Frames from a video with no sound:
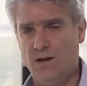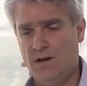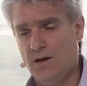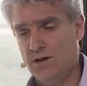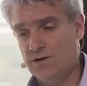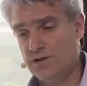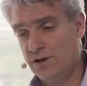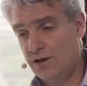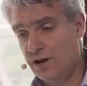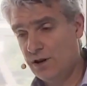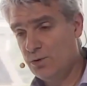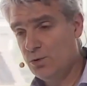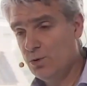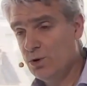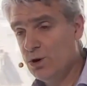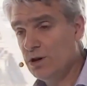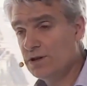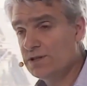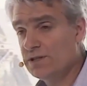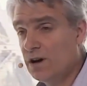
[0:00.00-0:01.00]
So in other
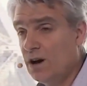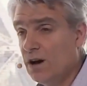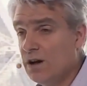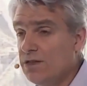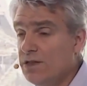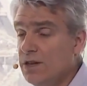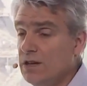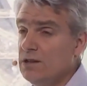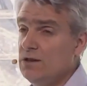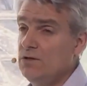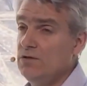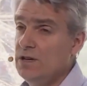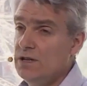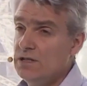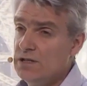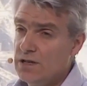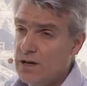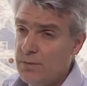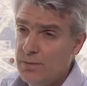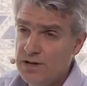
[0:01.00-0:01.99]
words, I think you need
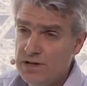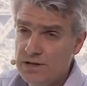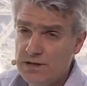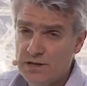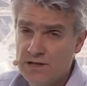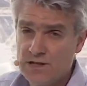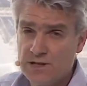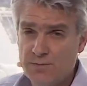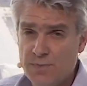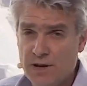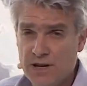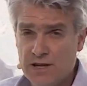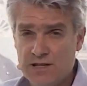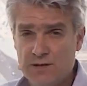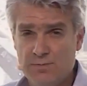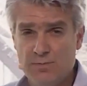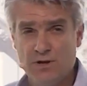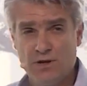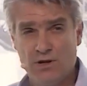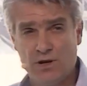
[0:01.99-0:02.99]
to come into this space
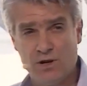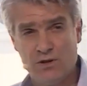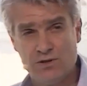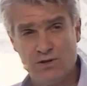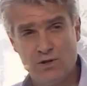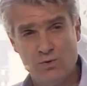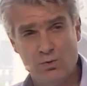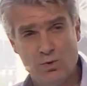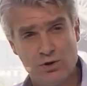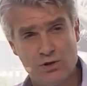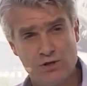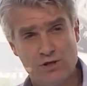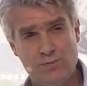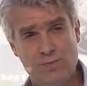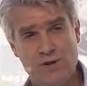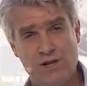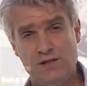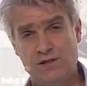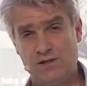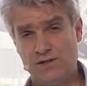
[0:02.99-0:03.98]
because you want to
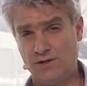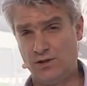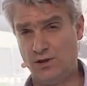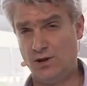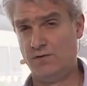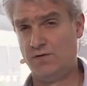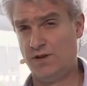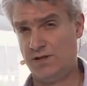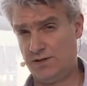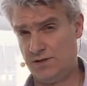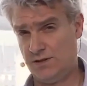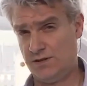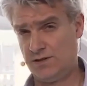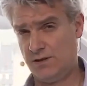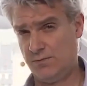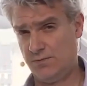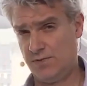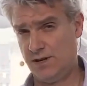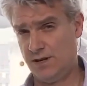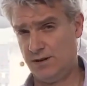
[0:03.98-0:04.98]
be in service to
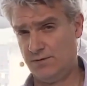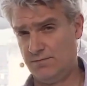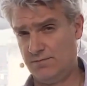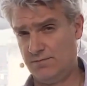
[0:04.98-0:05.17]
something.